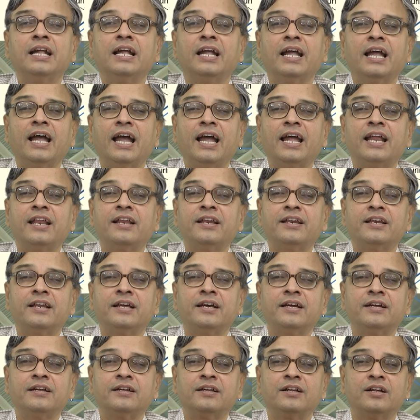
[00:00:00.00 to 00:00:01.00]
And
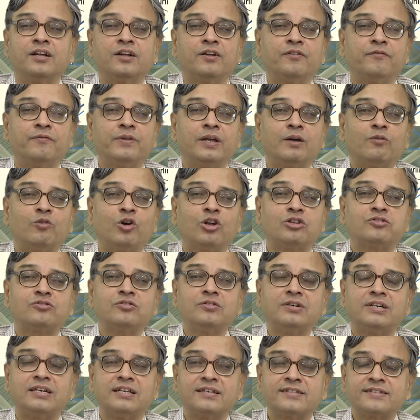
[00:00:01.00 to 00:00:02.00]
uh, we have also
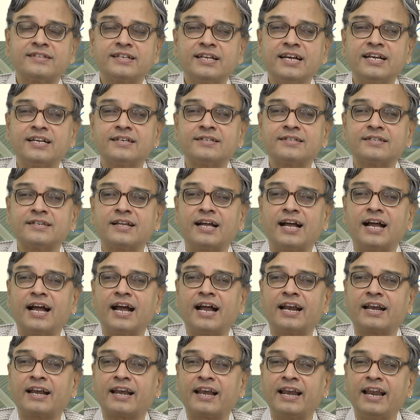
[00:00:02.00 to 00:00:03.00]
discussed
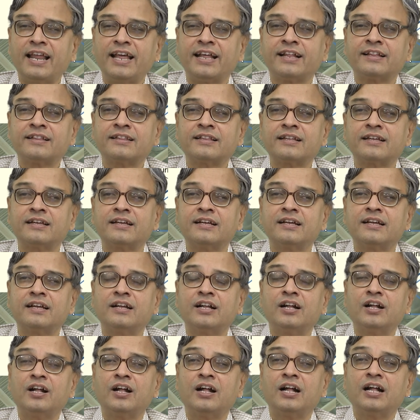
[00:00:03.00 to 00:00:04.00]
at length
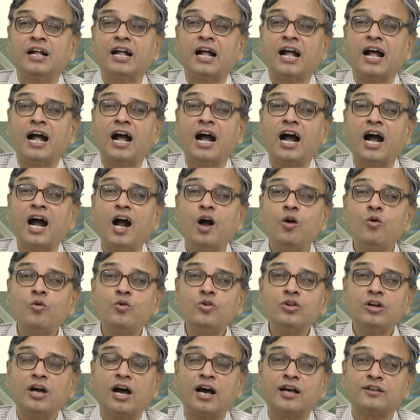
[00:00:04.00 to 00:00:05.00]
how
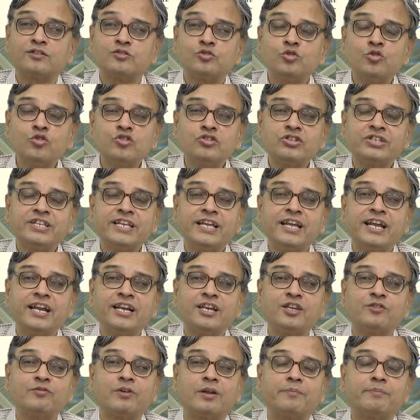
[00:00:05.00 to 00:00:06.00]
to associate
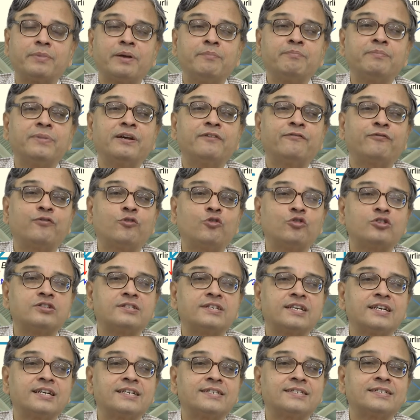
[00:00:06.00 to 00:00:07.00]
your member
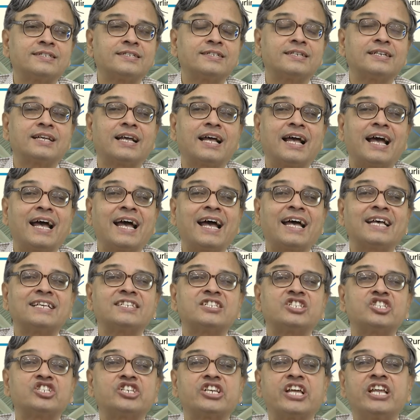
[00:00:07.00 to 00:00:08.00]
forces
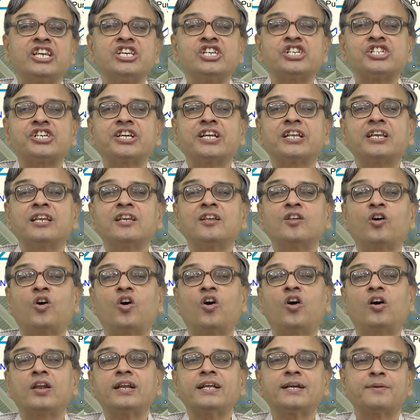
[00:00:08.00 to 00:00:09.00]
as tension
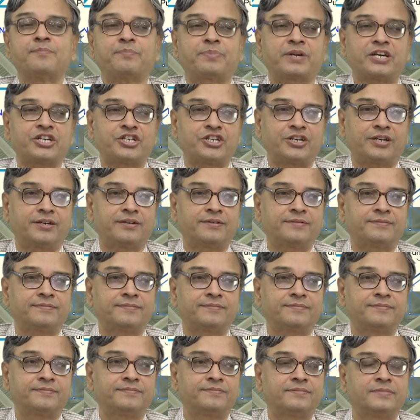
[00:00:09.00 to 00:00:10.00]
or compression.
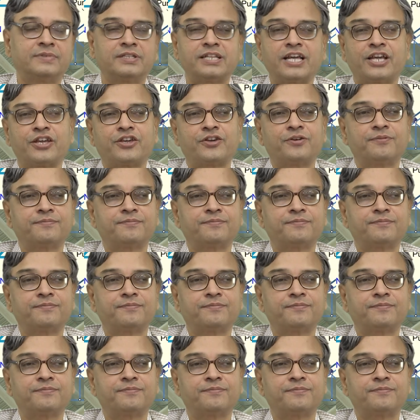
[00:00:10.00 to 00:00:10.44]
Thank you.